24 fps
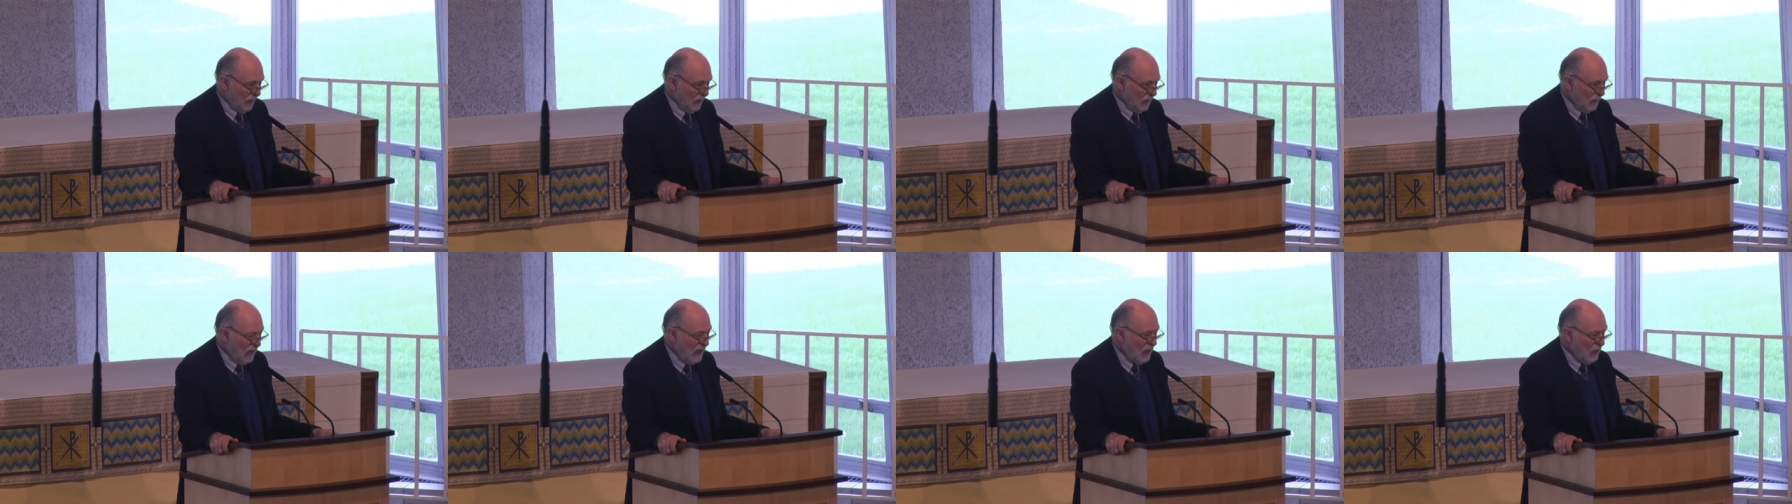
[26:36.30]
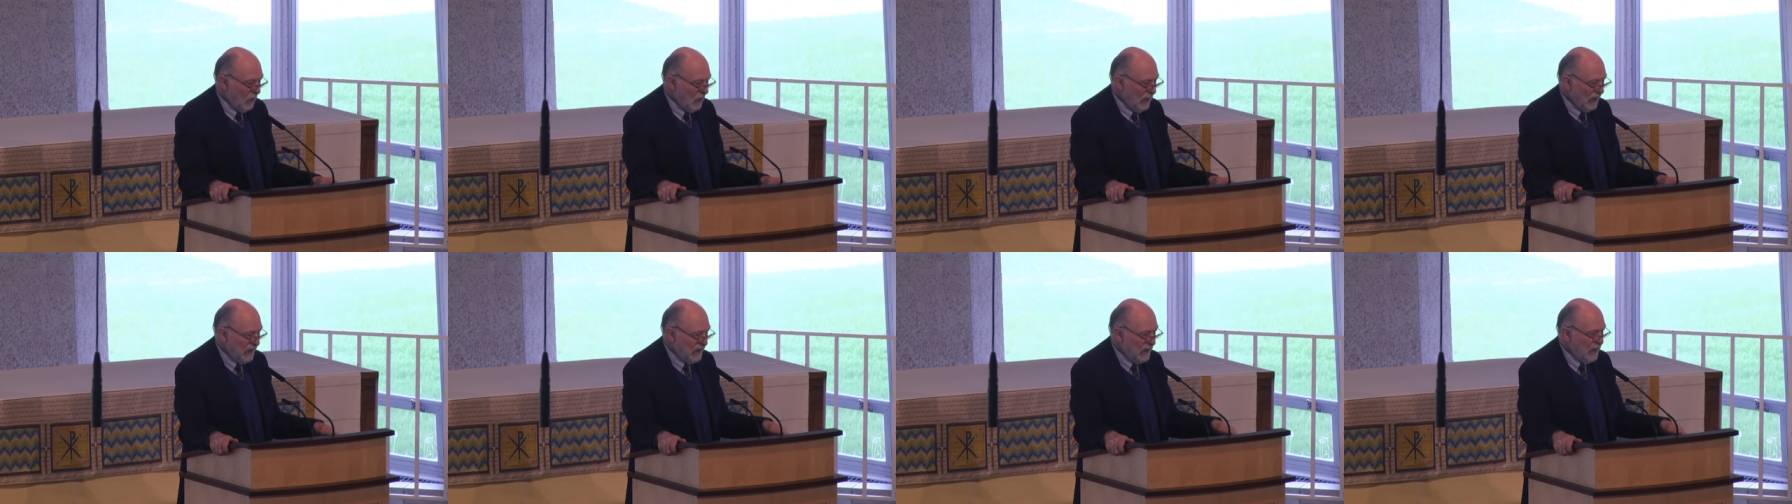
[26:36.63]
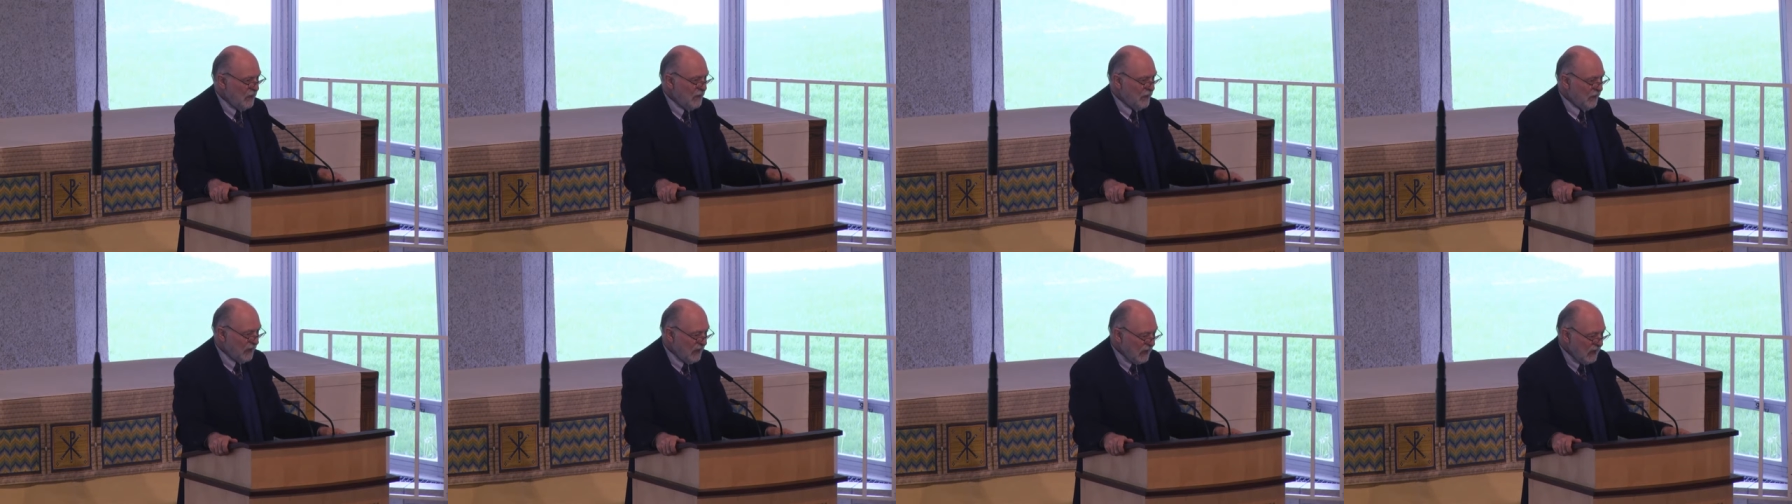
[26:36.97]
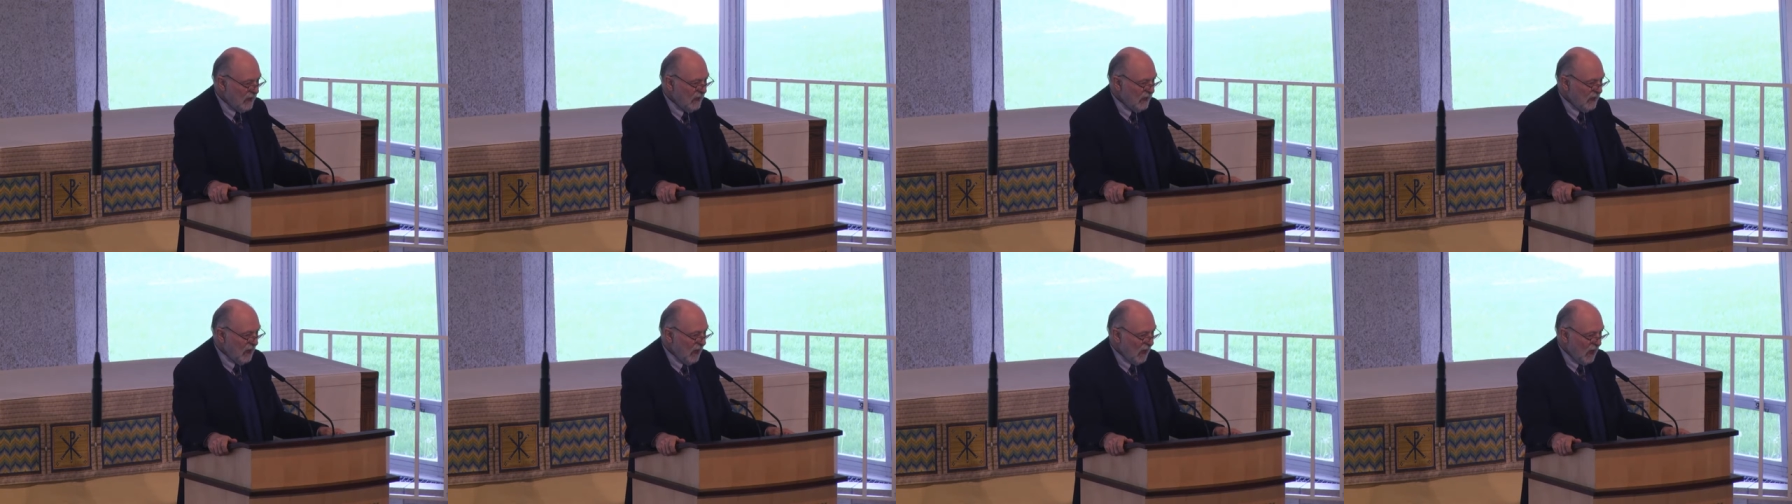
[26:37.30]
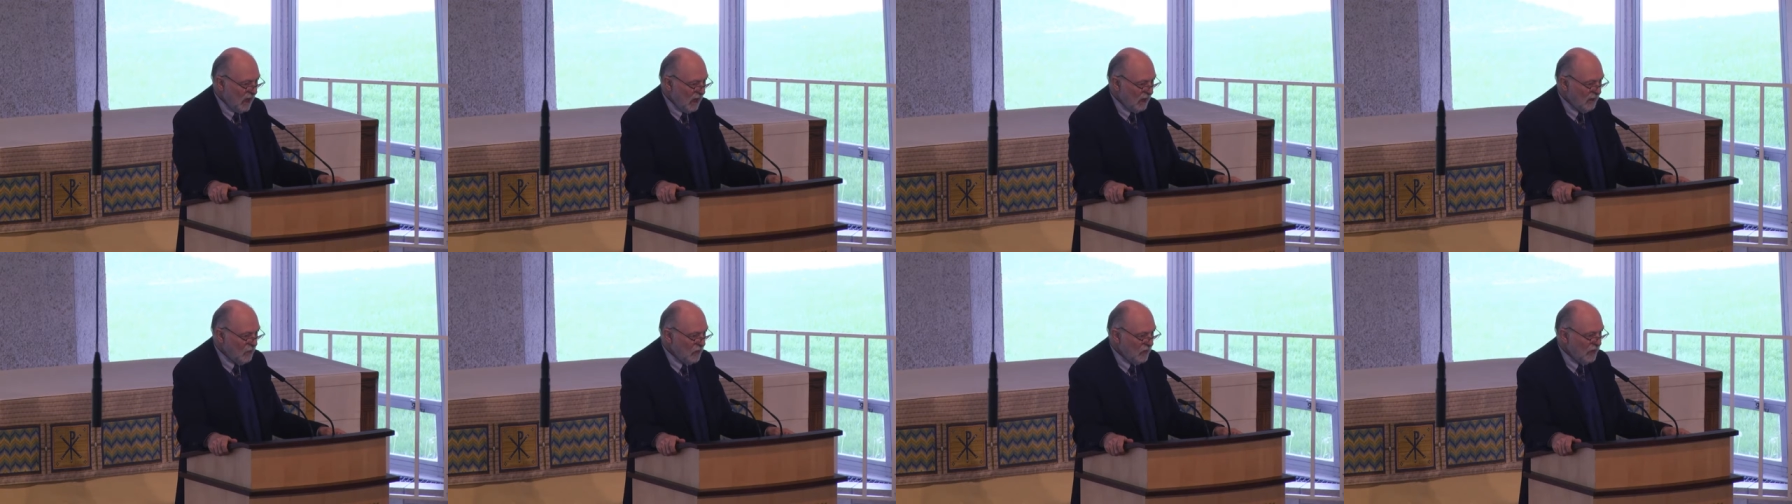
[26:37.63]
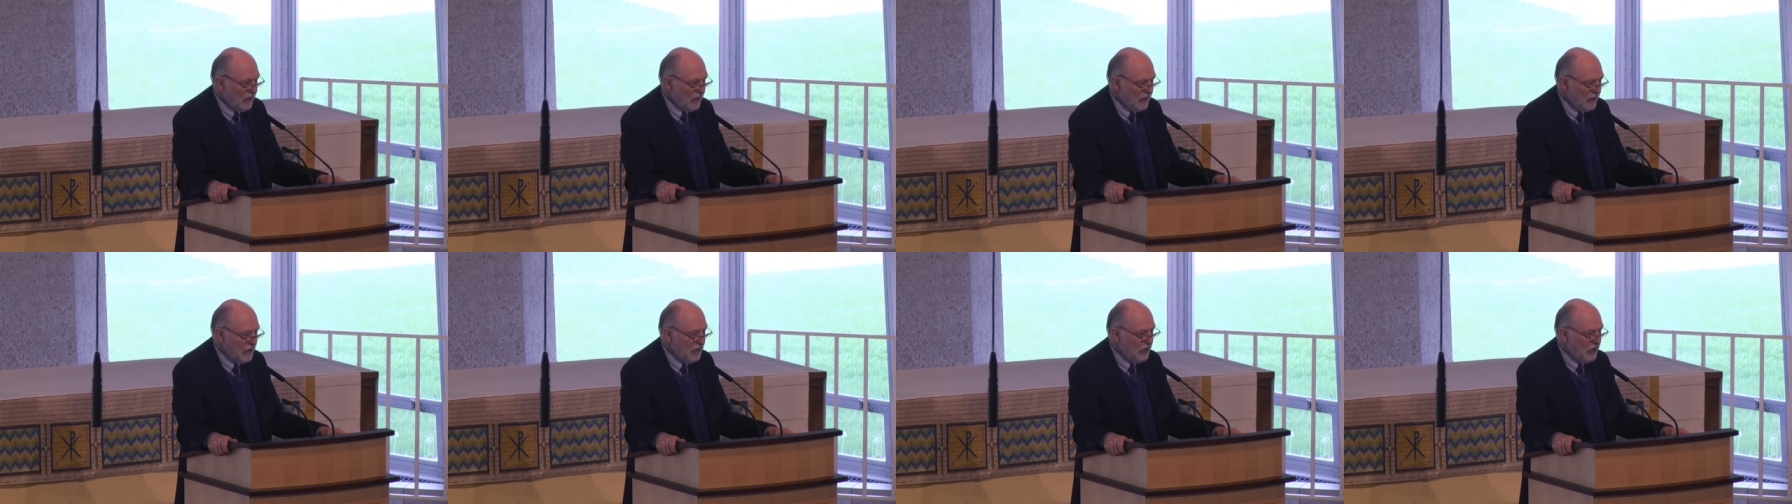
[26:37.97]
What, what do you think God
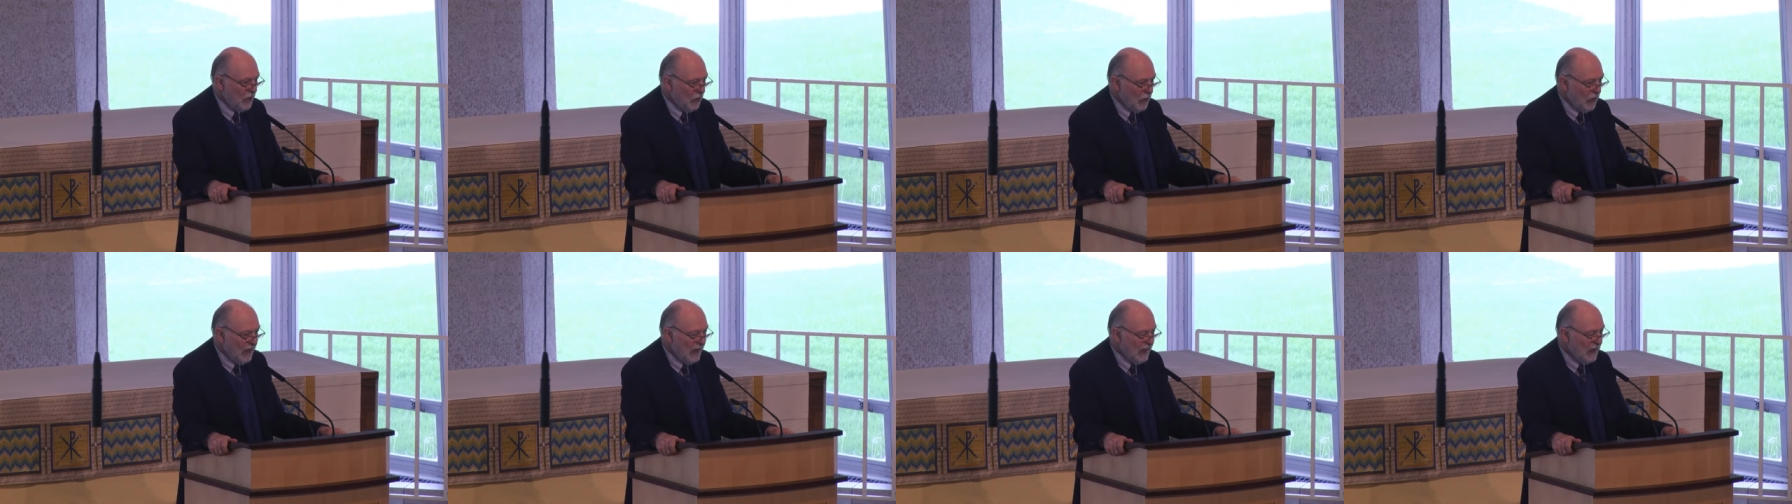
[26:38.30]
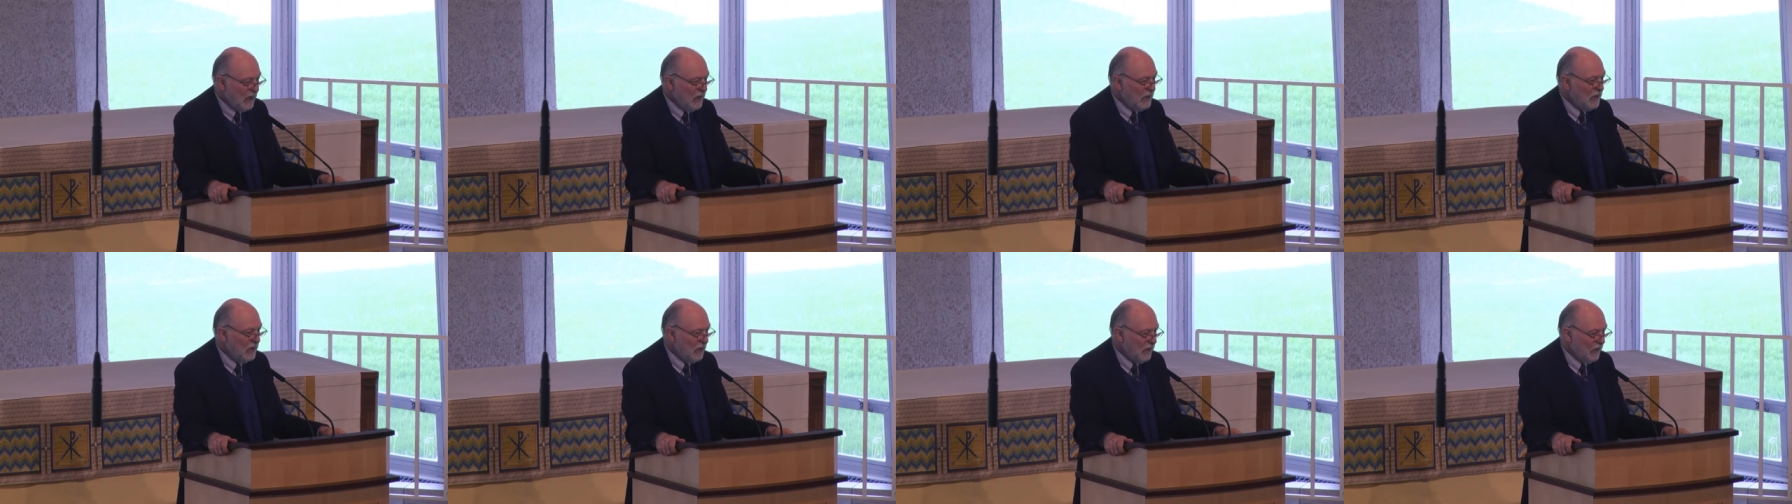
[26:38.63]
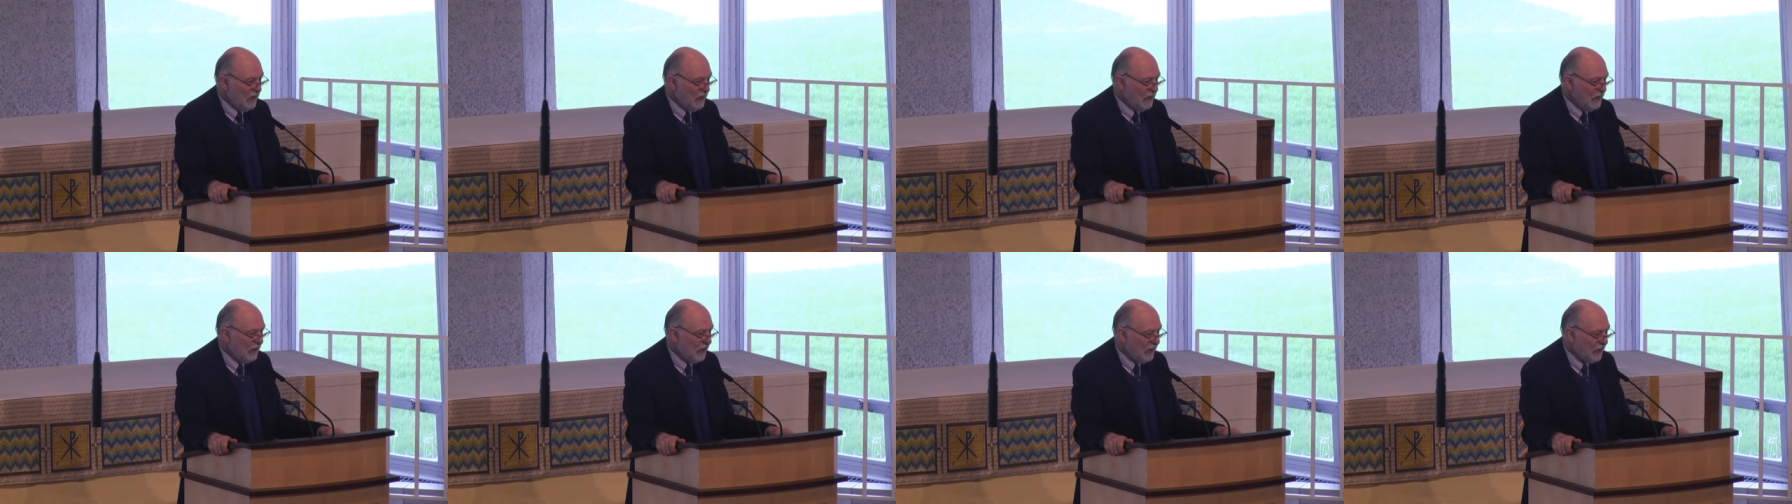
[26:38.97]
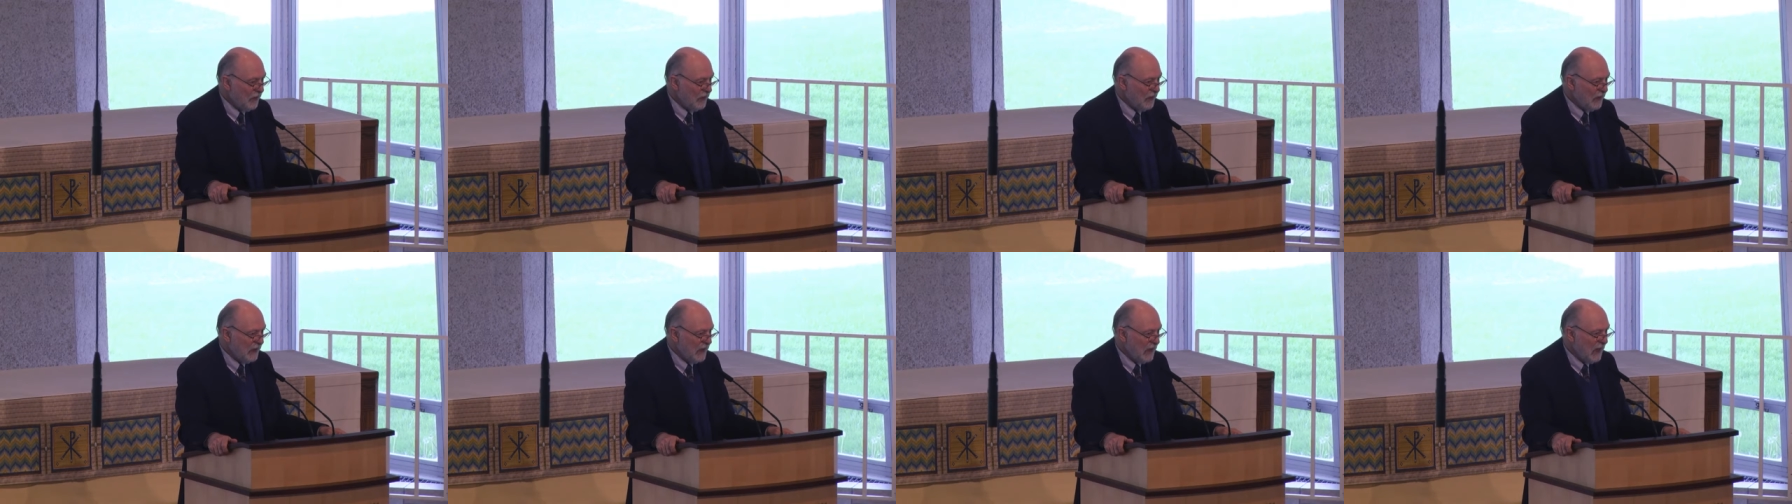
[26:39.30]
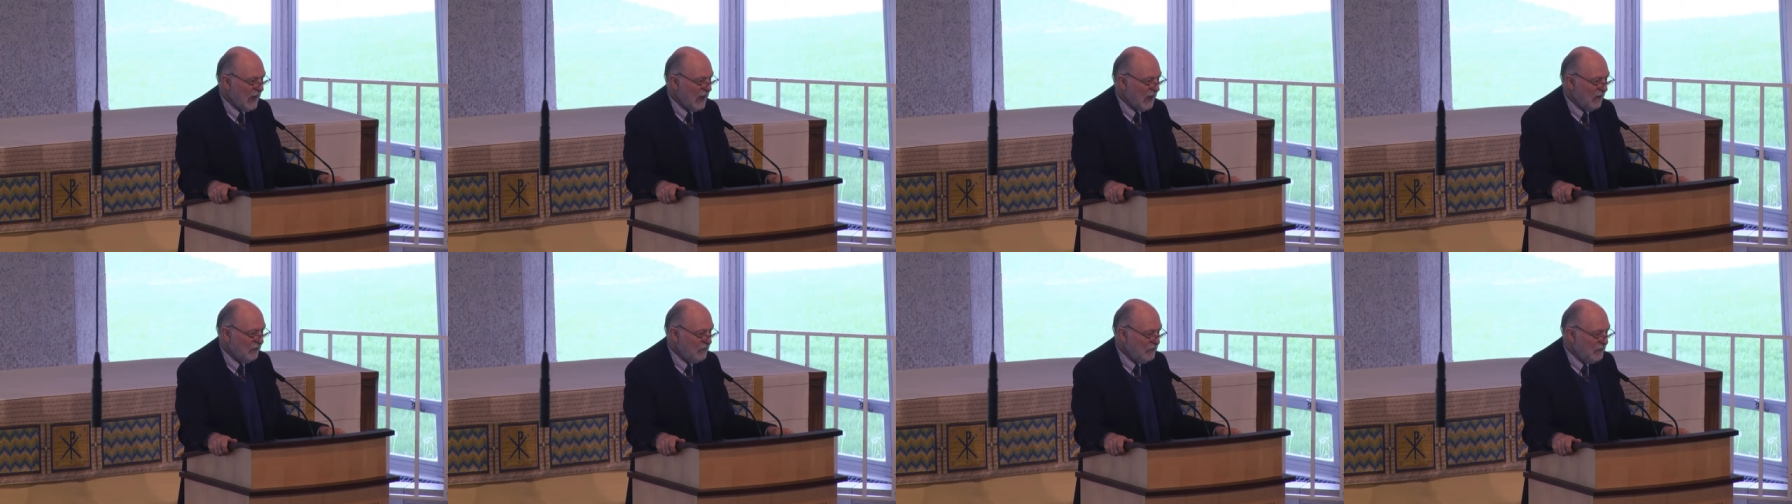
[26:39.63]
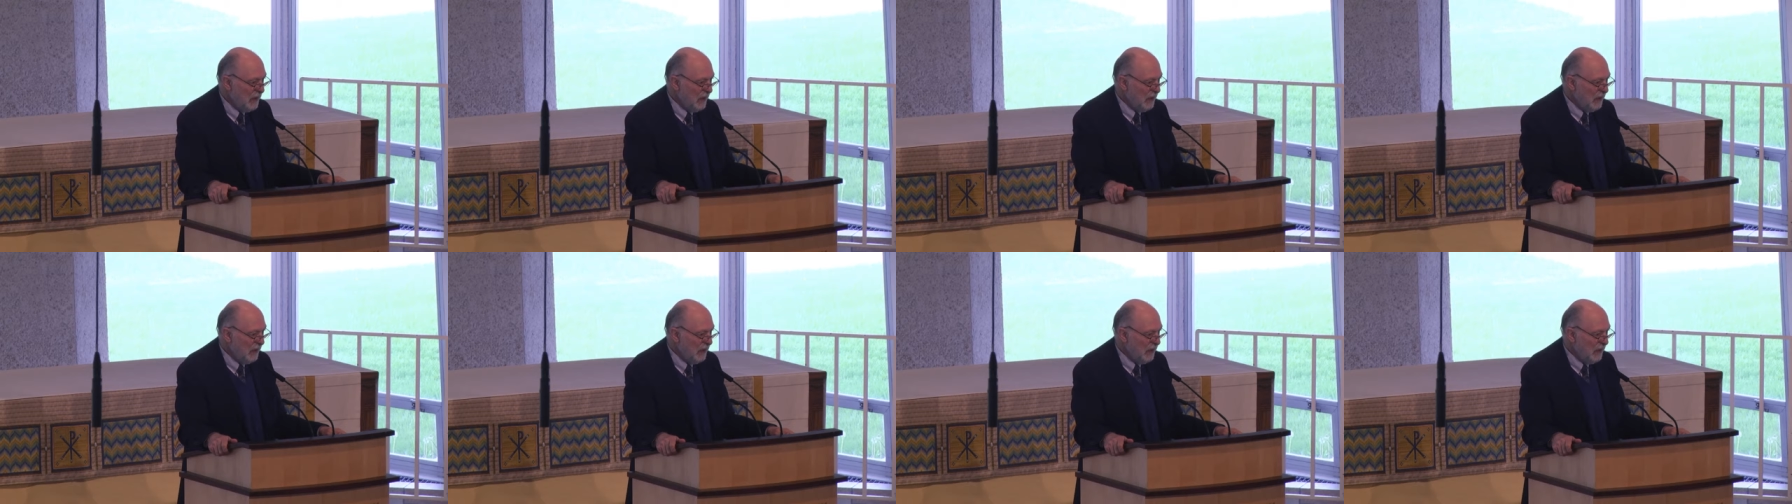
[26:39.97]
was doing during the three and a half